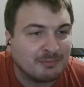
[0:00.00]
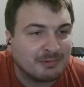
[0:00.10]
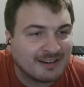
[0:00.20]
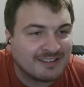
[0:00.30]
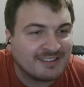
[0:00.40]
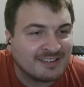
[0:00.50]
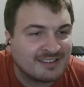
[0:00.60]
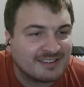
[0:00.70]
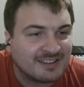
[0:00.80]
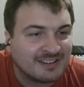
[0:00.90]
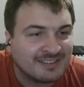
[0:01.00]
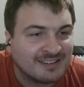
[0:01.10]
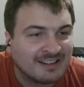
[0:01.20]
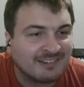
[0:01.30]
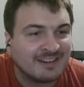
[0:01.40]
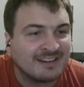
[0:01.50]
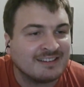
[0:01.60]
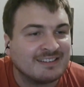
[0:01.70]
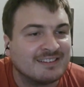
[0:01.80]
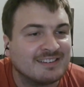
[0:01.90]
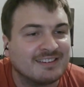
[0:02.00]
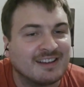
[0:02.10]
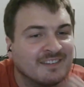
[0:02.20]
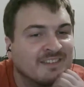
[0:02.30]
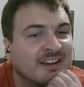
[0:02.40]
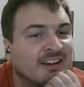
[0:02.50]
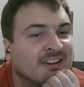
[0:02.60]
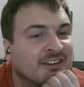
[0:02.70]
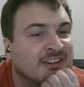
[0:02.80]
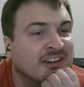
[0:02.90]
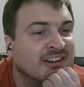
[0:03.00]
press sounds alright, and then